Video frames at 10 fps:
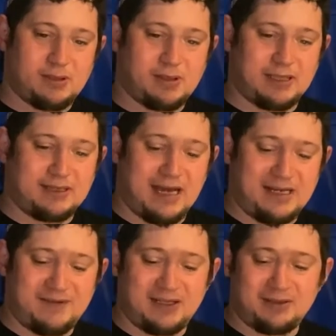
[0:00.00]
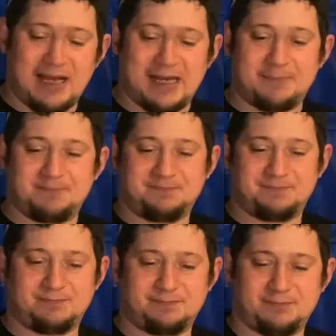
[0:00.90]
Like, not even a lot.
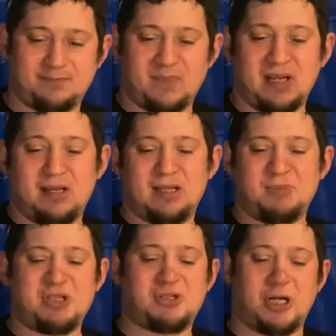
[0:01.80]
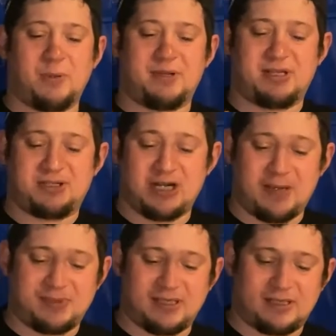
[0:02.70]
I'm going to start with this
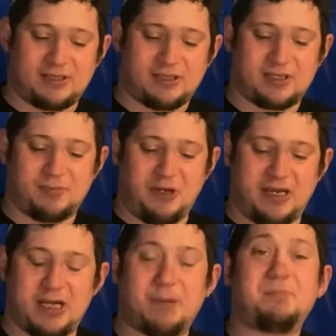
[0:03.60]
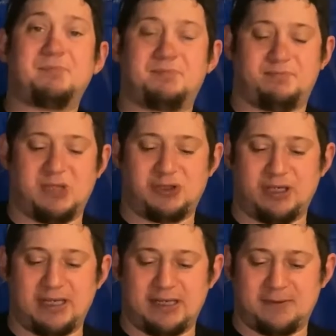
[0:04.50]
chopstick just to break it up, make sure
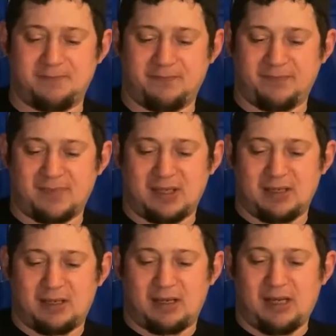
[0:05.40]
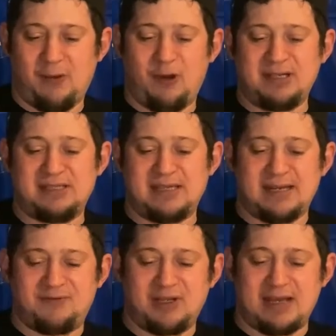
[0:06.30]
I get it. And I want to see
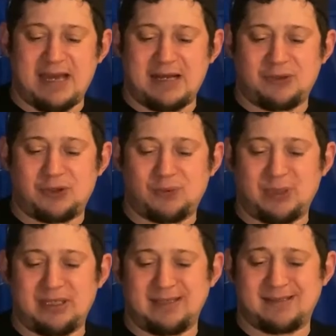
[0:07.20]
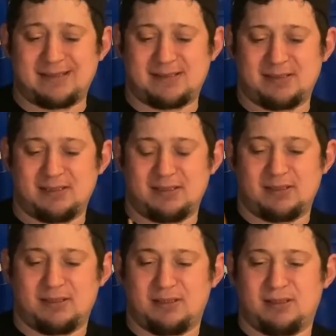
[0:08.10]
if the added sweetness
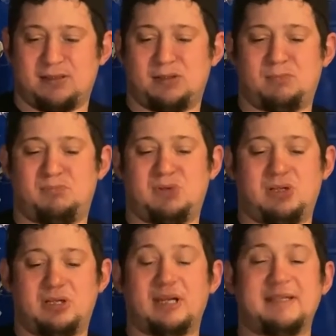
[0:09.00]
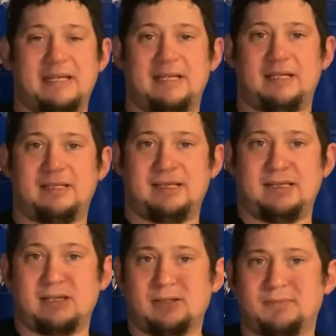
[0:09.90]
does anything to
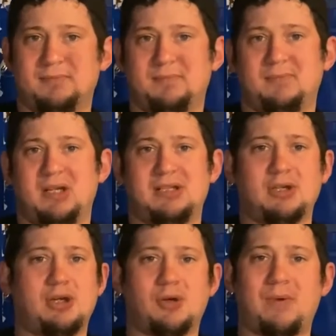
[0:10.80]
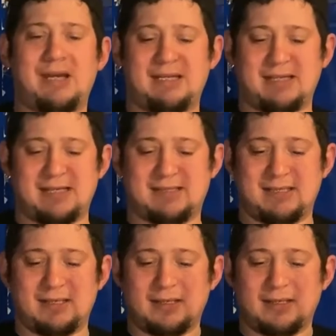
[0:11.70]
here. It's a good way to test it.